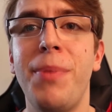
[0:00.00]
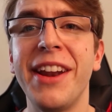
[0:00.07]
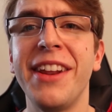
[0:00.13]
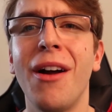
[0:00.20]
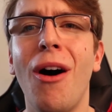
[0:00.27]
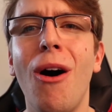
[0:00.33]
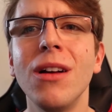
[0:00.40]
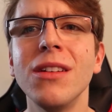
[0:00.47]
But
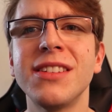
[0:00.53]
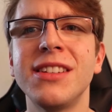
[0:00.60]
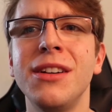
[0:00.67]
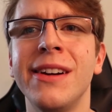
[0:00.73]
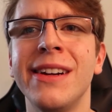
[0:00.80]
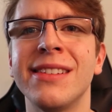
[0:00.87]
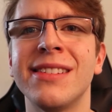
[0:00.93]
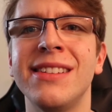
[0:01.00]
in all
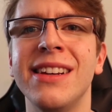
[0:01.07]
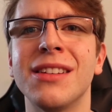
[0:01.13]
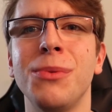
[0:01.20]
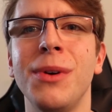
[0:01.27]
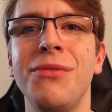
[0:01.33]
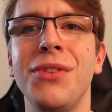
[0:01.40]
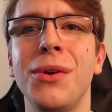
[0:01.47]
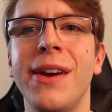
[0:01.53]
seriousness,
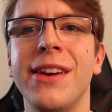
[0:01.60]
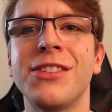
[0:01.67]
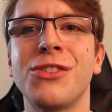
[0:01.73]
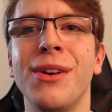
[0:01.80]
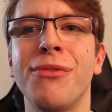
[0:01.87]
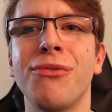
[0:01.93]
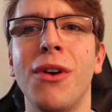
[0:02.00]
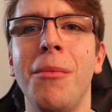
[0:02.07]
we view
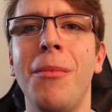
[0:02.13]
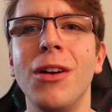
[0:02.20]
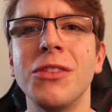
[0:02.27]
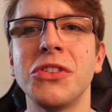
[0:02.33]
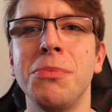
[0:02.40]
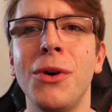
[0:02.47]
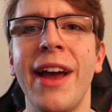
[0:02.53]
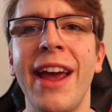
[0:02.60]
history from
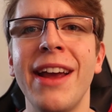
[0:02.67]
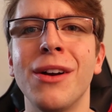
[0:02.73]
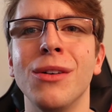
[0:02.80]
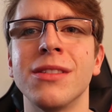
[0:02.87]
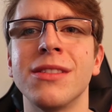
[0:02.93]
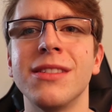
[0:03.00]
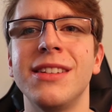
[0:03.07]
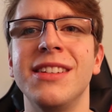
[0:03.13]
multiple
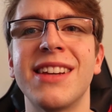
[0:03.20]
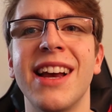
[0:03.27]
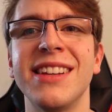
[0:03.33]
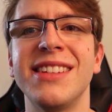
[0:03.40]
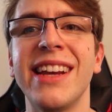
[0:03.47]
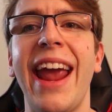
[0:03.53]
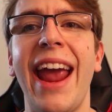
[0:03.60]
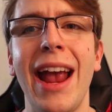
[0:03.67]
angles,
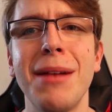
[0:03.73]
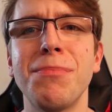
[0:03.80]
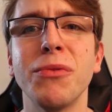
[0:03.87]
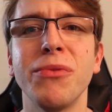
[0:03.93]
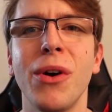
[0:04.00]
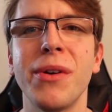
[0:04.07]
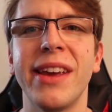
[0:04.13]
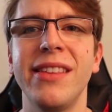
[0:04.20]
discussing and
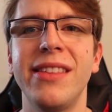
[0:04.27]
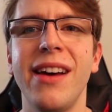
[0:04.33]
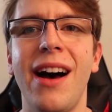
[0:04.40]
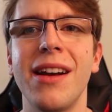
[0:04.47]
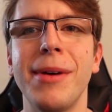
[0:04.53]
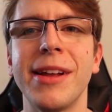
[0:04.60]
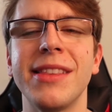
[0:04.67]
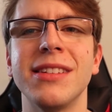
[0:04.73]
provoking
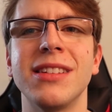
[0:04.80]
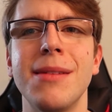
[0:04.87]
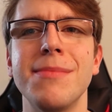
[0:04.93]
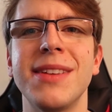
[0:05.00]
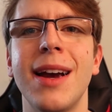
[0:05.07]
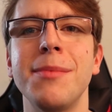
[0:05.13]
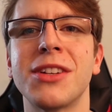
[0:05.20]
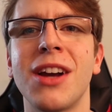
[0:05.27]
thought about the
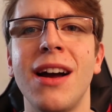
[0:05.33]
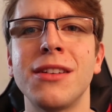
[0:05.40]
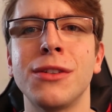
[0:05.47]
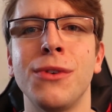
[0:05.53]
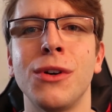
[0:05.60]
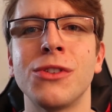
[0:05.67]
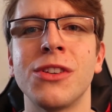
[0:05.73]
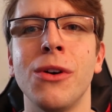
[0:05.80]
sometimes
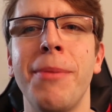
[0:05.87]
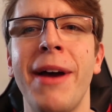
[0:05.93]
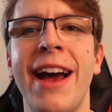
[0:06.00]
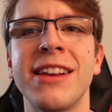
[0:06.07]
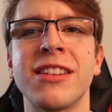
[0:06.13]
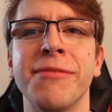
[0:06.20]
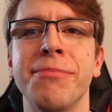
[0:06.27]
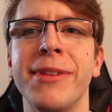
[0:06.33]
controversial
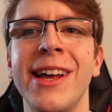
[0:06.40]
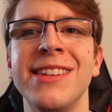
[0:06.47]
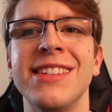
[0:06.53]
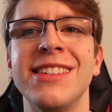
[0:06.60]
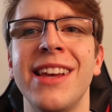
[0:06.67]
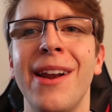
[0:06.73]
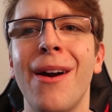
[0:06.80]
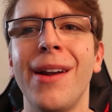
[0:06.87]
past of
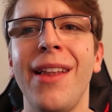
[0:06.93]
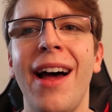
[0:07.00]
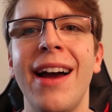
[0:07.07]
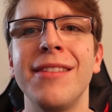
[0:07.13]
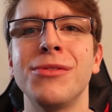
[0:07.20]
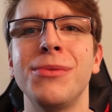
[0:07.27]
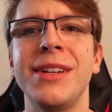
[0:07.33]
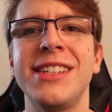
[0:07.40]
places in our
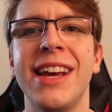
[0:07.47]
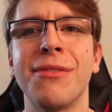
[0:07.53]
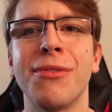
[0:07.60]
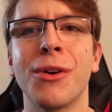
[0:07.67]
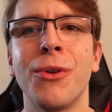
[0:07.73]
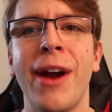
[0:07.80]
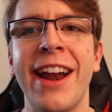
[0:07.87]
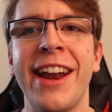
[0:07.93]
lives we take
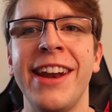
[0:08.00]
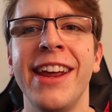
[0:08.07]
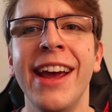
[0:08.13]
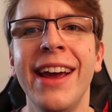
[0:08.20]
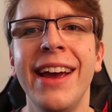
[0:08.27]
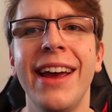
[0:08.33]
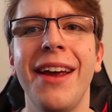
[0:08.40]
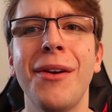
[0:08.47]
for granted
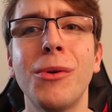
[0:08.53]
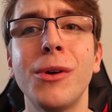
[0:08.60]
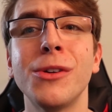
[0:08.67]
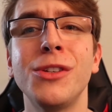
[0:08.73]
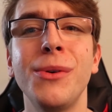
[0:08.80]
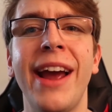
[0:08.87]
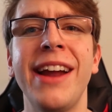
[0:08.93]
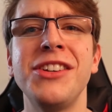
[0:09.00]
in
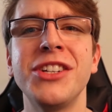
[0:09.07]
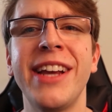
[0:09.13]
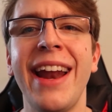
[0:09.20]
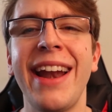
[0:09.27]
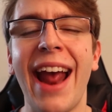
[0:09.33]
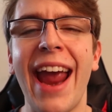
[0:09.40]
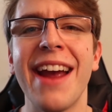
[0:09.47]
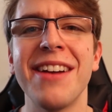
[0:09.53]
order to
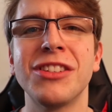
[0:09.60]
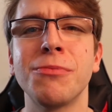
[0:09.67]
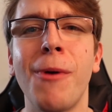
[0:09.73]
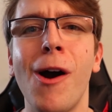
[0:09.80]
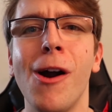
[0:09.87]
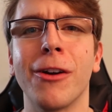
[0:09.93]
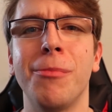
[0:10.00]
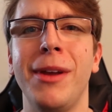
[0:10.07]
educate and
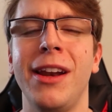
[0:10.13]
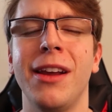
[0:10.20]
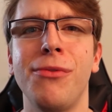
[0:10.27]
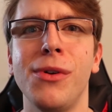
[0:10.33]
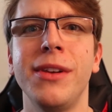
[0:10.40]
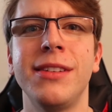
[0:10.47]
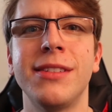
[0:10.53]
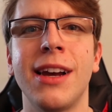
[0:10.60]
spark
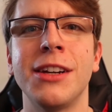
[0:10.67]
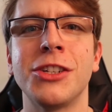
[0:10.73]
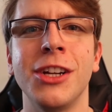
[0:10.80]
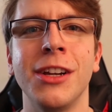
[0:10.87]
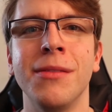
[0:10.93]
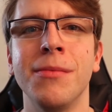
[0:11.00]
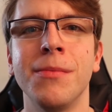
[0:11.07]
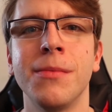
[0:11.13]
meaningful
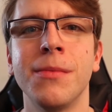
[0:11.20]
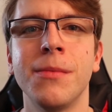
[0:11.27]
discussion.